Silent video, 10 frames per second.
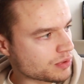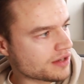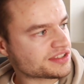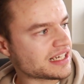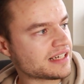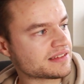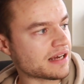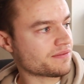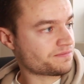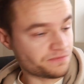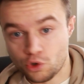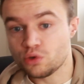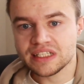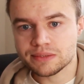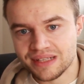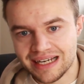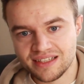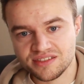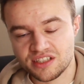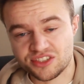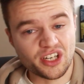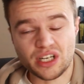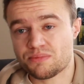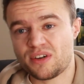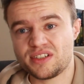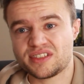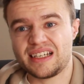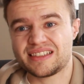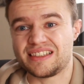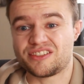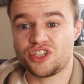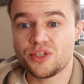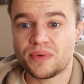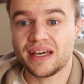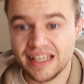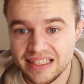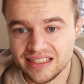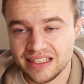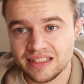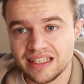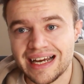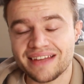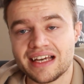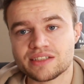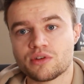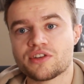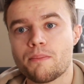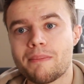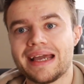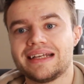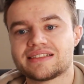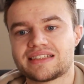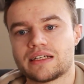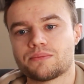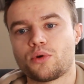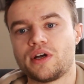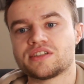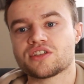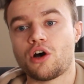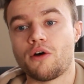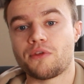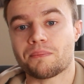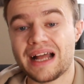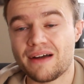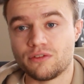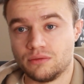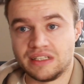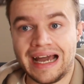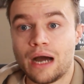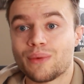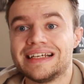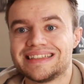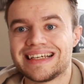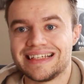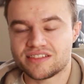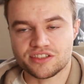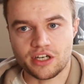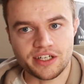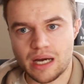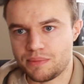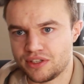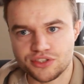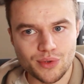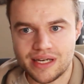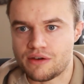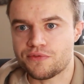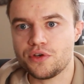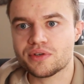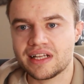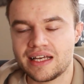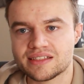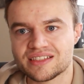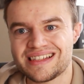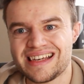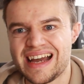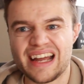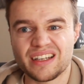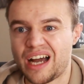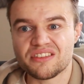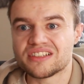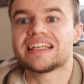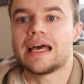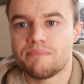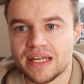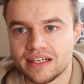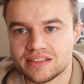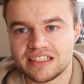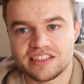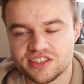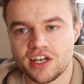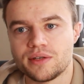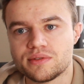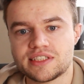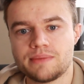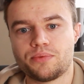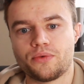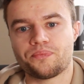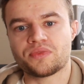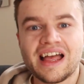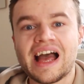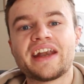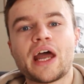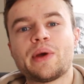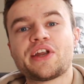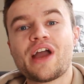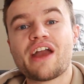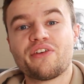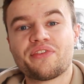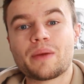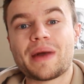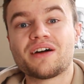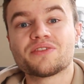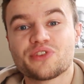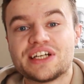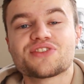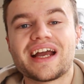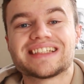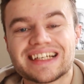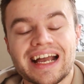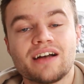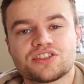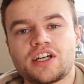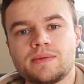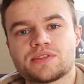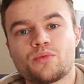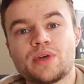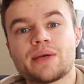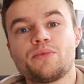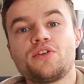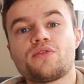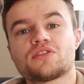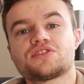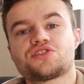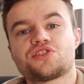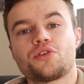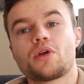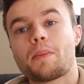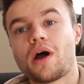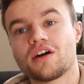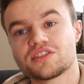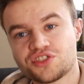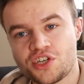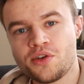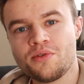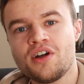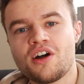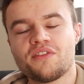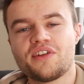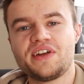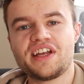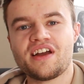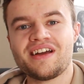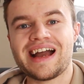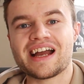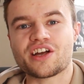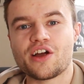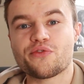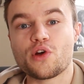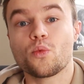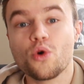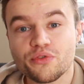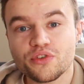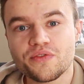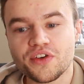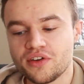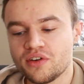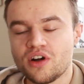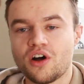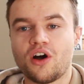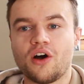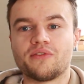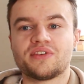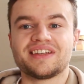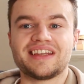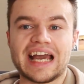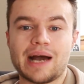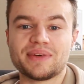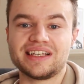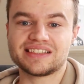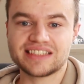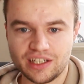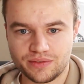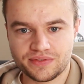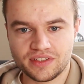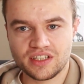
worth saying that for all these plans, the sign-up process is super easy, and that's one of the main selling points of the platform, how easy it is to sign up. You can do it in a few clicks and under 10 minutes. It's so simple. And now we know everything about Freetrade's account types, we can move on to part 2 of the video and go through a walkthrough review of the app itself.